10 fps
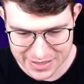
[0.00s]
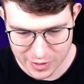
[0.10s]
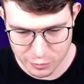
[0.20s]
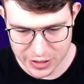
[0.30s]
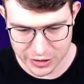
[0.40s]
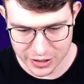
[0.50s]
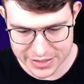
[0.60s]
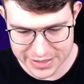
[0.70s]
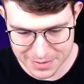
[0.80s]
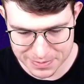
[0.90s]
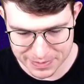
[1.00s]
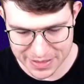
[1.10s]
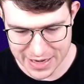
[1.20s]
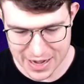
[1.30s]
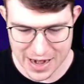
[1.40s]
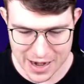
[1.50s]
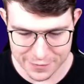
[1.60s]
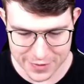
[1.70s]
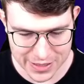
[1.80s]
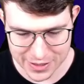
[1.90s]
weird concept, but
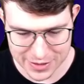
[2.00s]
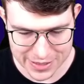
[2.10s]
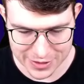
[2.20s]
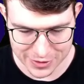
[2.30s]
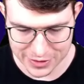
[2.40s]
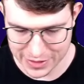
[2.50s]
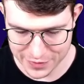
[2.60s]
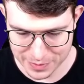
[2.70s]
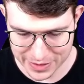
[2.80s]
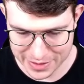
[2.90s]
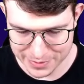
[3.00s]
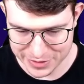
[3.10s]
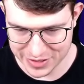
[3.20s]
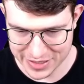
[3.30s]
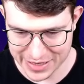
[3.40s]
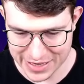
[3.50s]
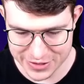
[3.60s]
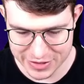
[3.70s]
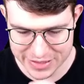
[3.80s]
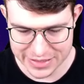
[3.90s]
after, like, I don't know, like, after playing a bit, you kind of get
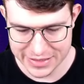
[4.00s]
to it.